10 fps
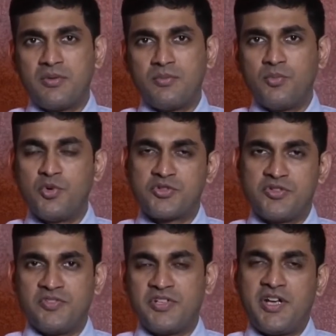most
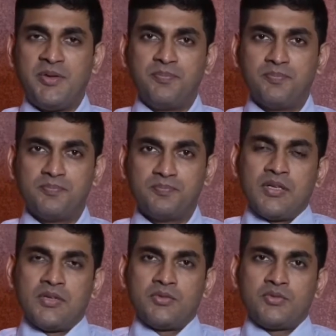of the time.
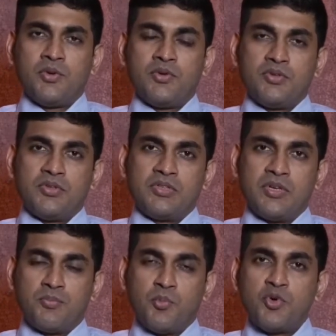So
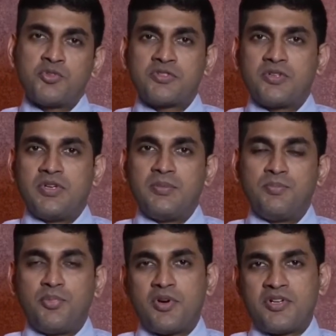the most
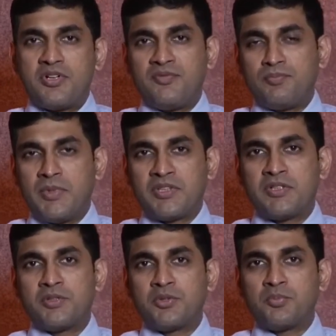important
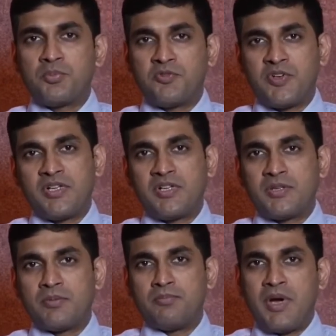method to prevent
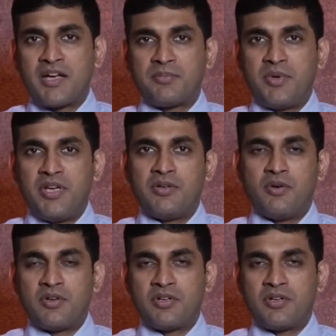back pain or